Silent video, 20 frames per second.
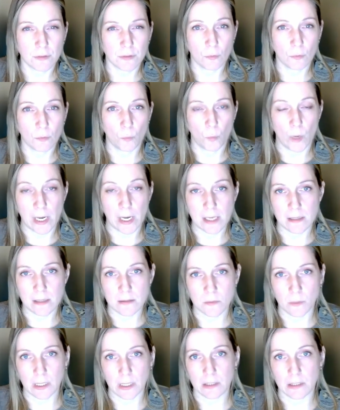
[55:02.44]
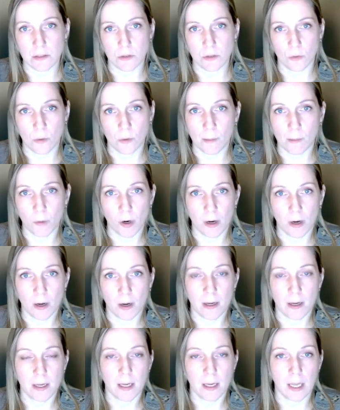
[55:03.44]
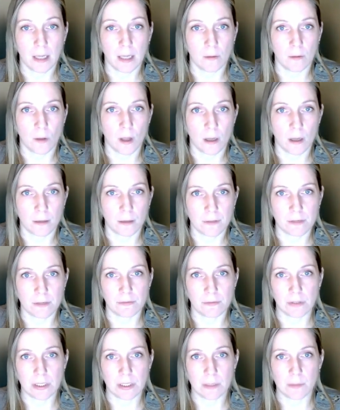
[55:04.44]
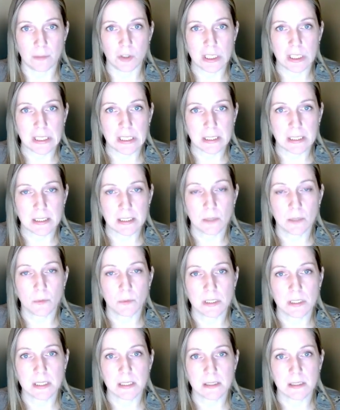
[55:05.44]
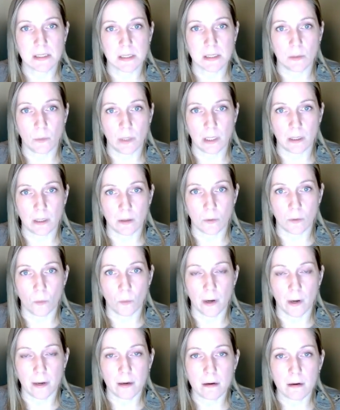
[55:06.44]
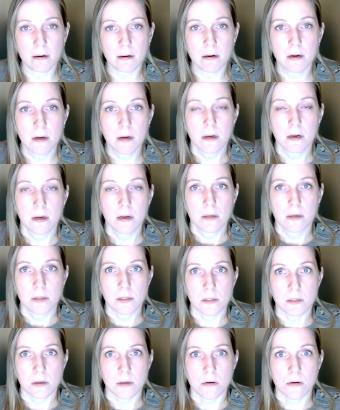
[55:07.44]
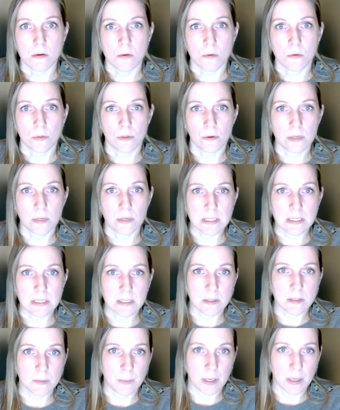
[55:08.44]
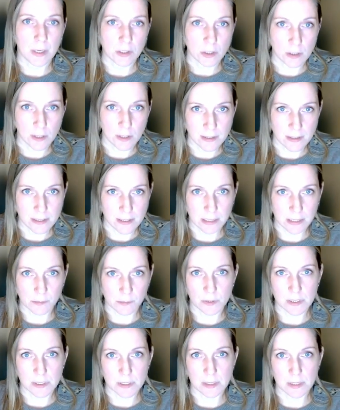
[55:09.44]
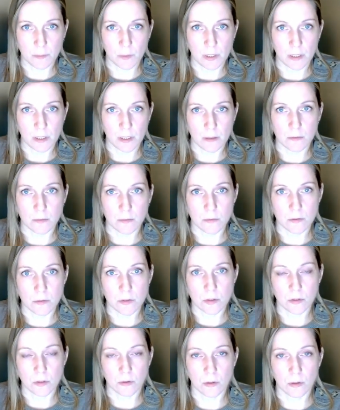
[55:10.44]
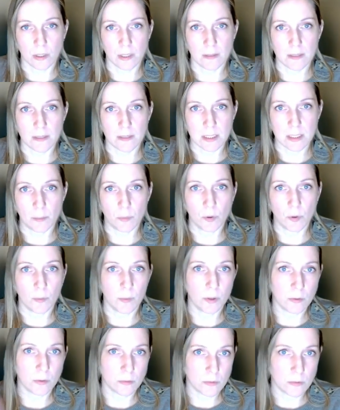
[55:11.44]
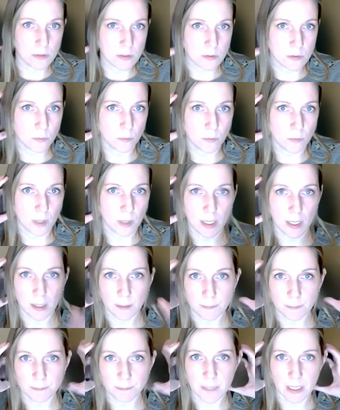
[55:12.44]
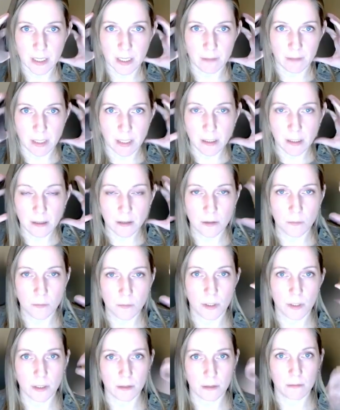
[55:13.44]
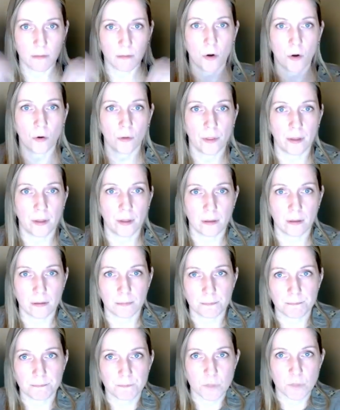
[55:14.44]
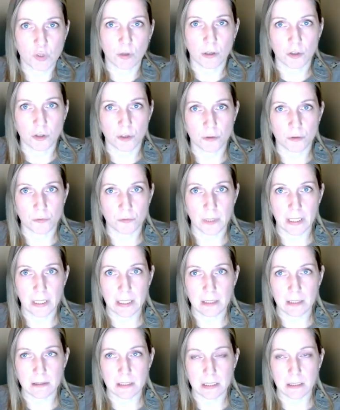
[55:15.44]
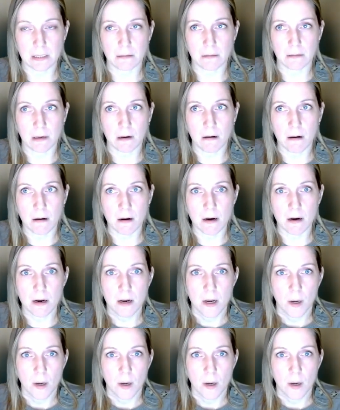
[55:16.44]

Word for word: different ways we can do MRI and a lot of different imaging sequences that we can acquire. So there is a specialized sequence that we use to look at the temporal bones, um, kind of here where all the structures related to hearing are.